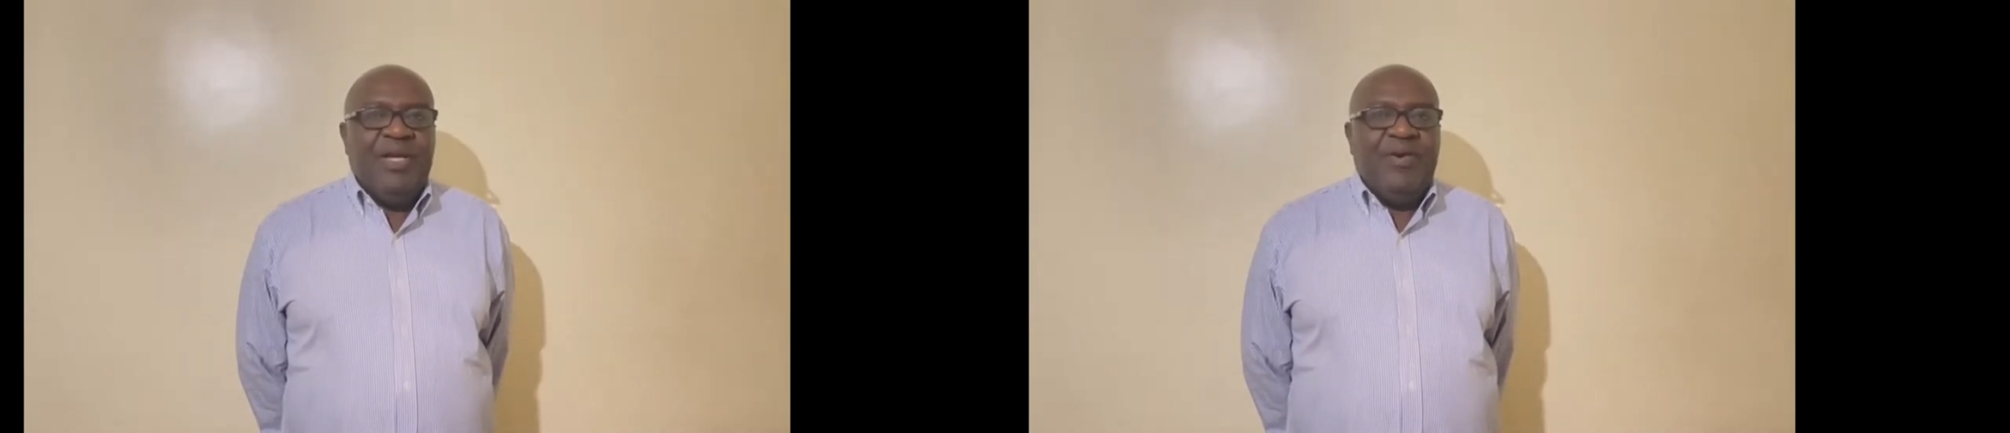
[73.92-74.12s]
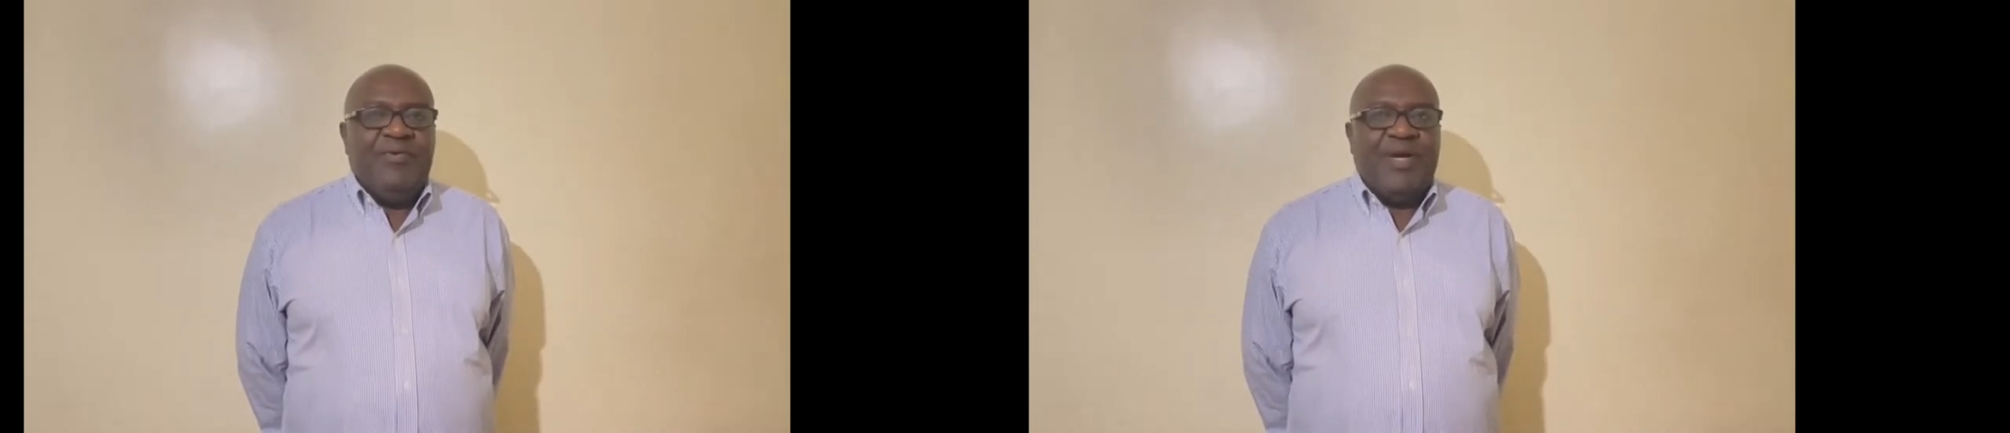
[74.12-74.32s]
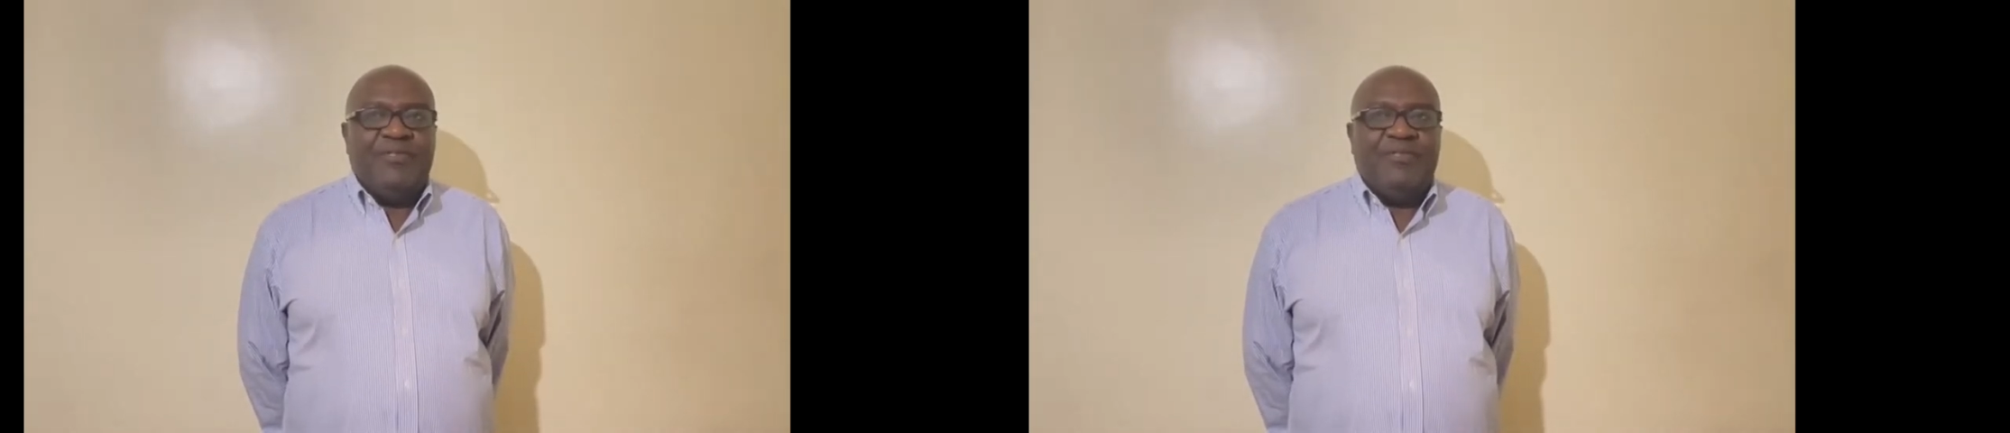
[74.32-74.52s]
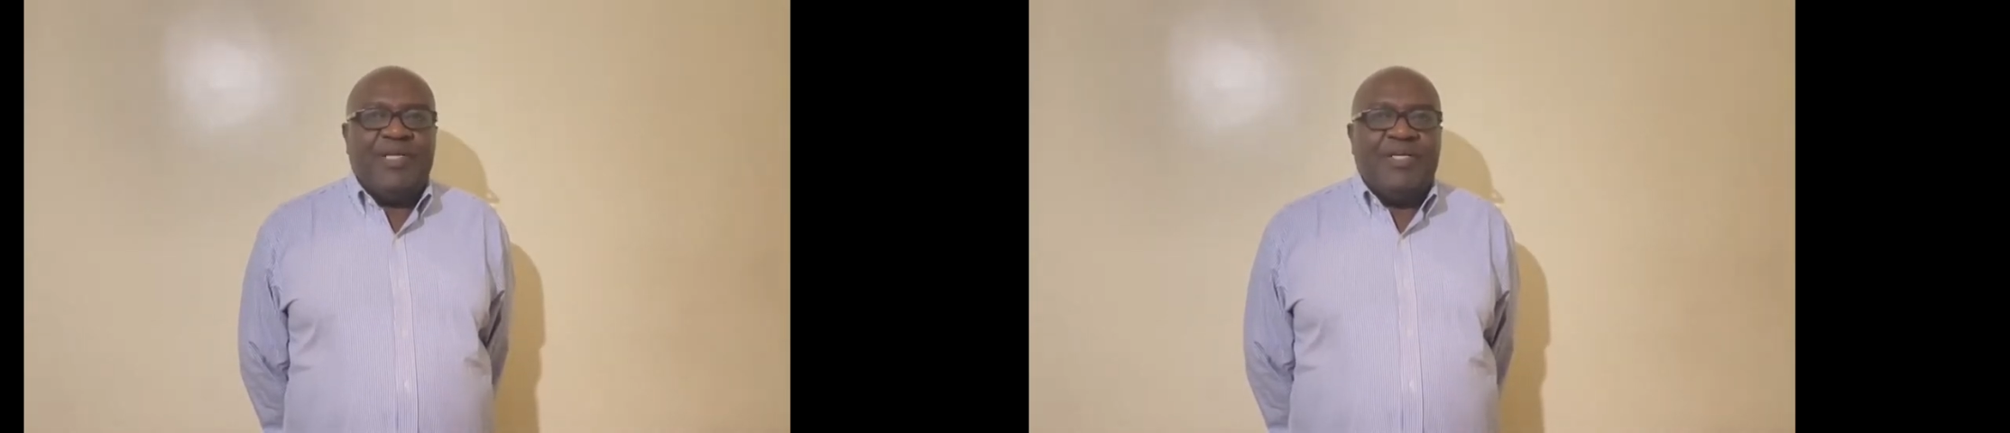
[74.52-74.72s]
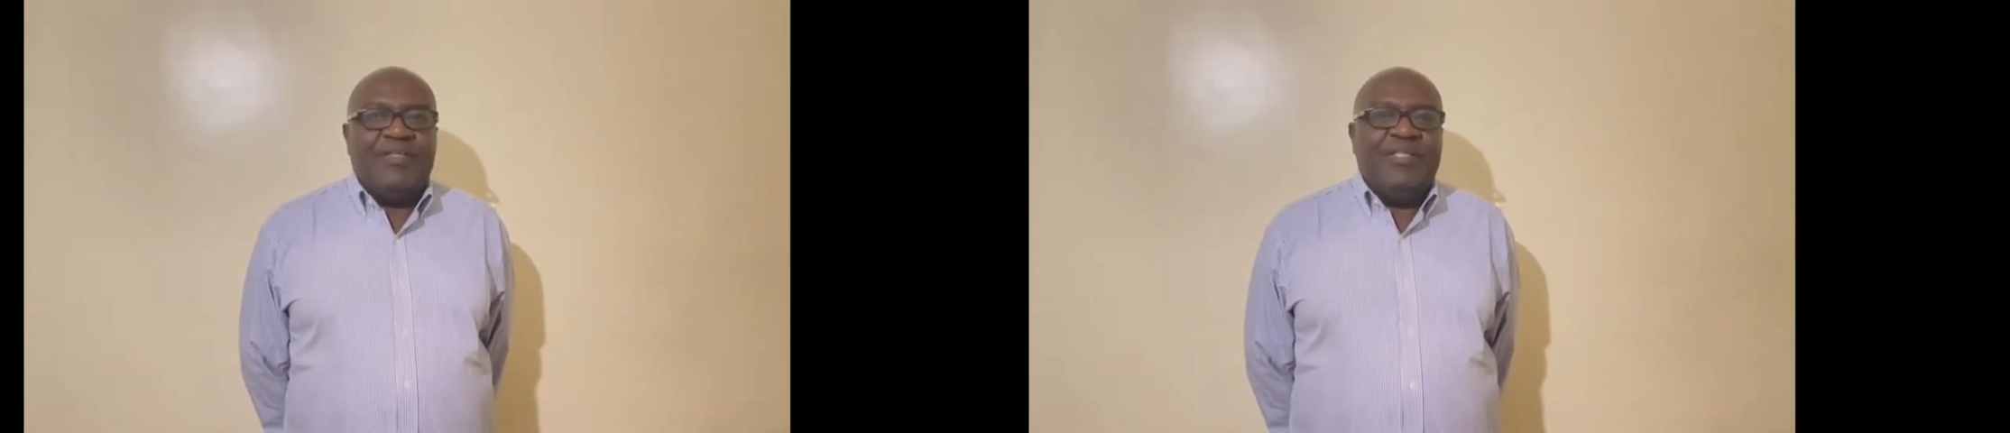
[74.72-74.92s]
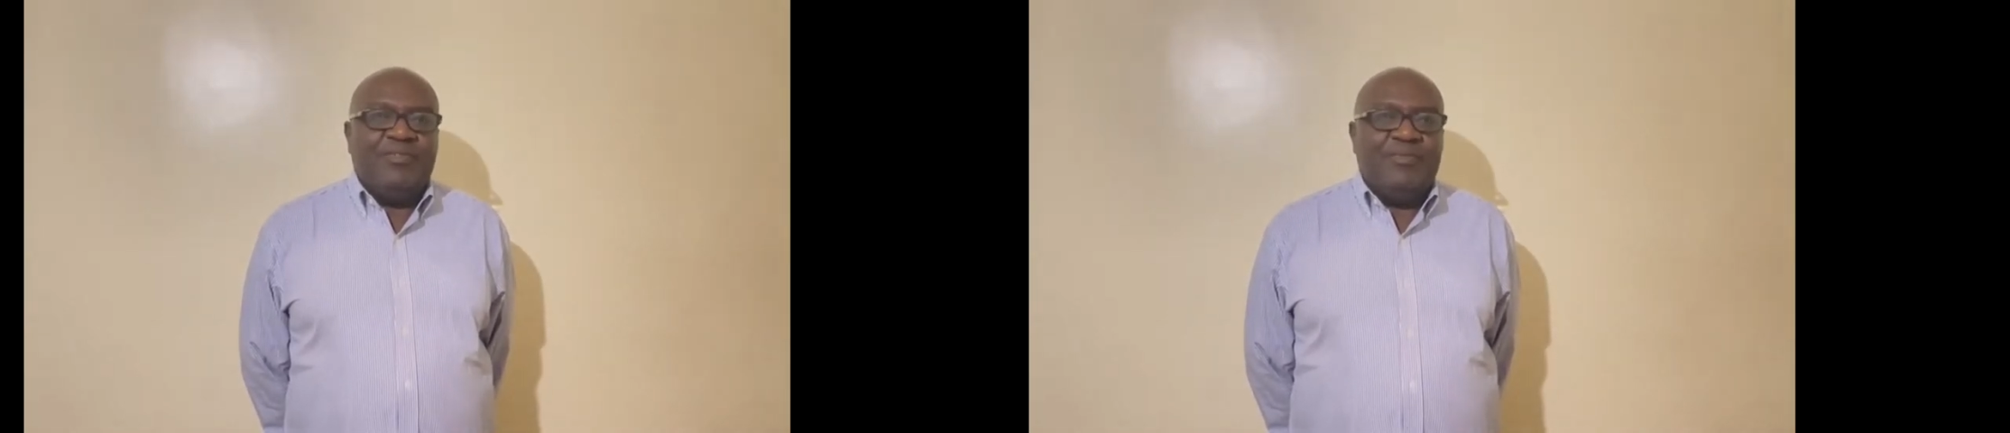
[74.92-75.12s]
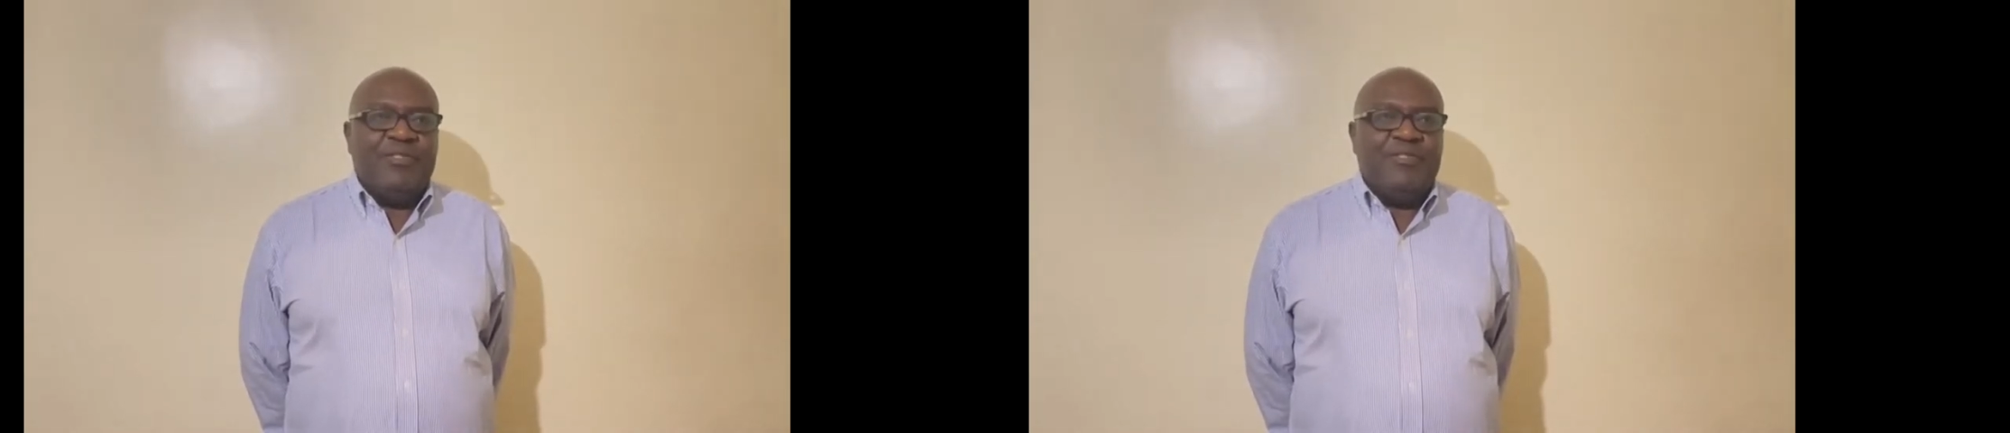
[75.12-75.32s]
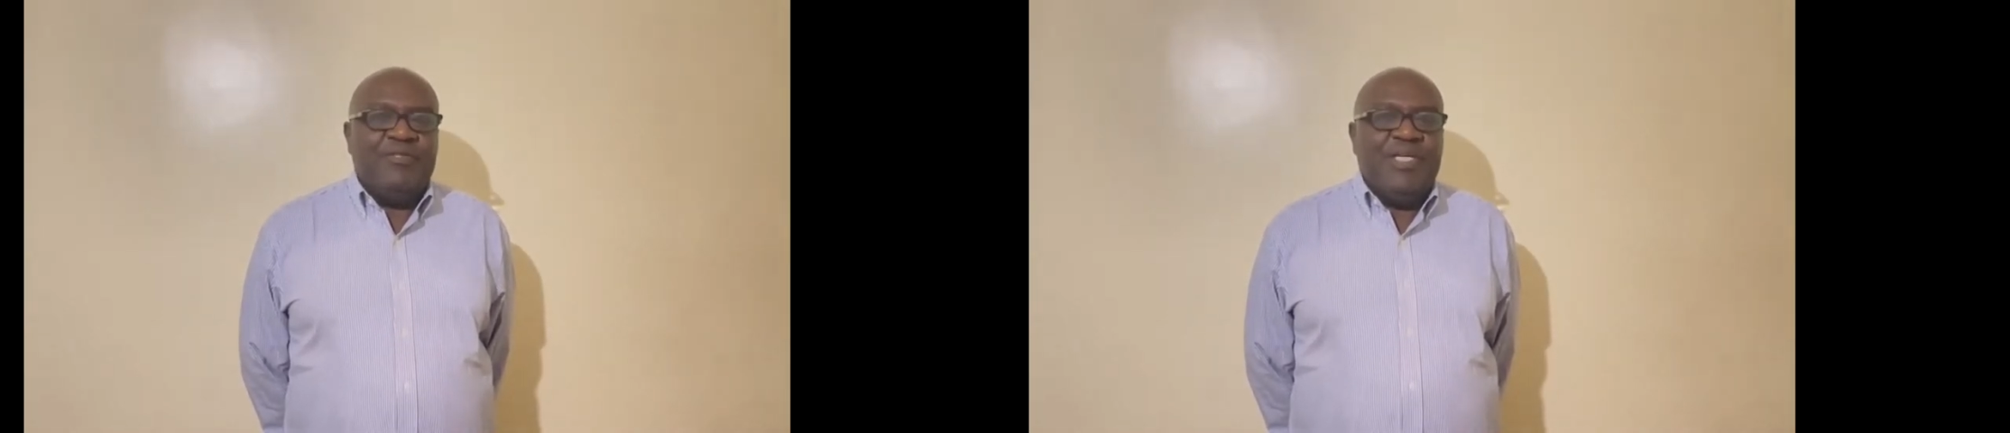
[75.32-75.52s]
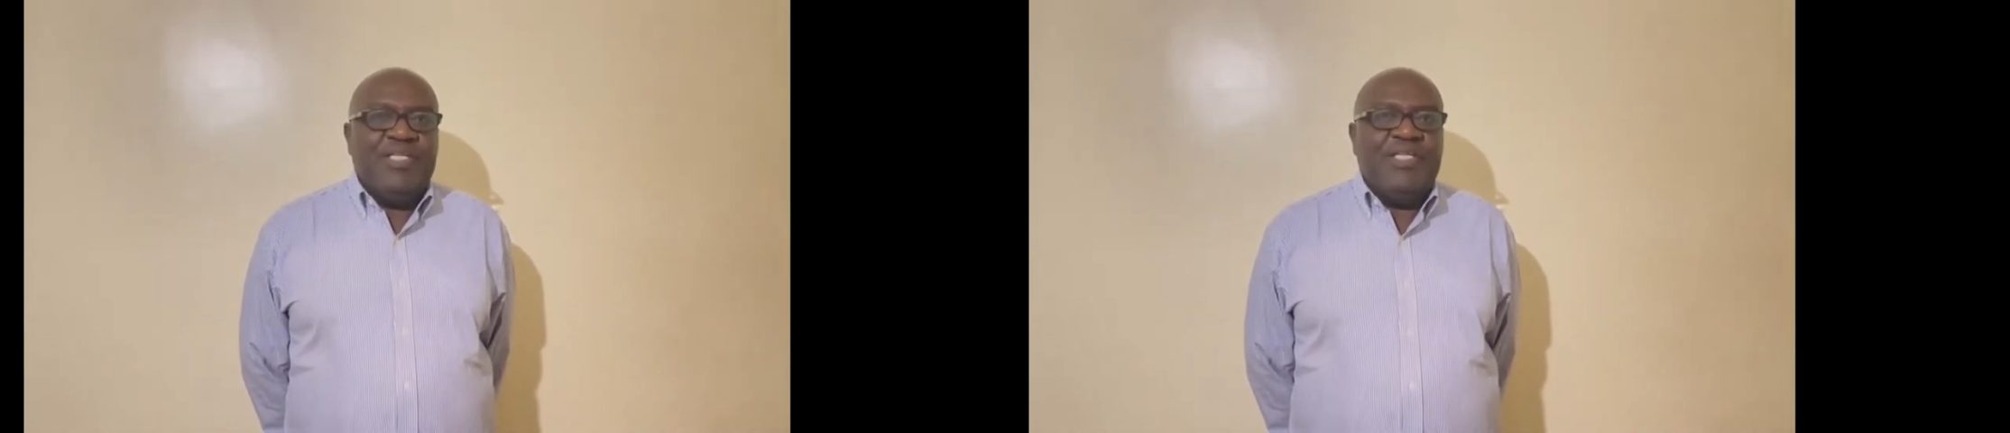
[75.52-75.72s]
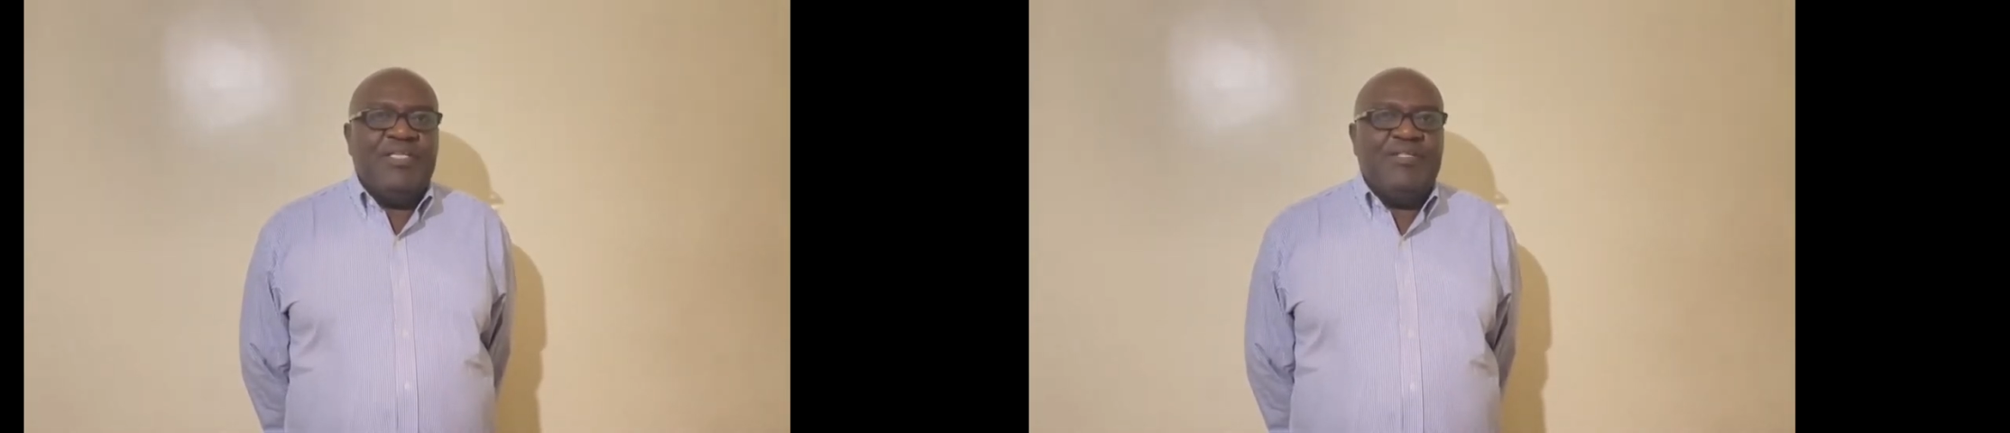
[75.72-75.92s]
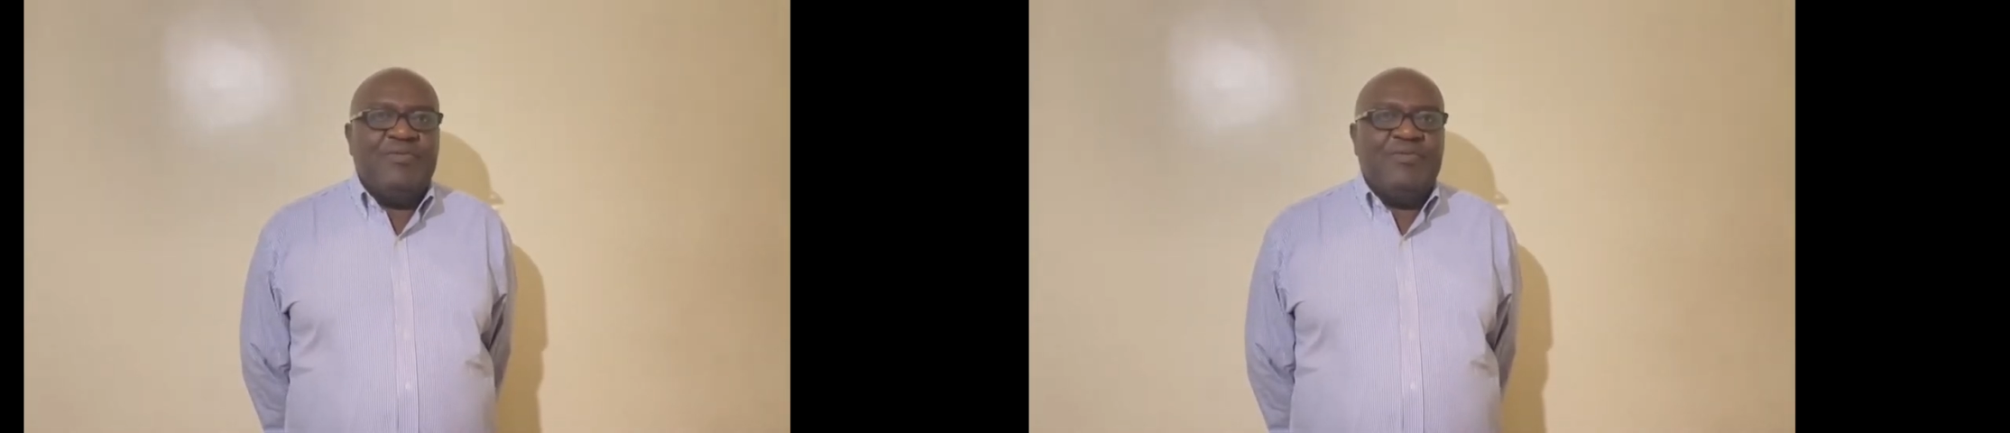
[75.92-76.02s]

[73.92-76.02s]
I want to take this opportunity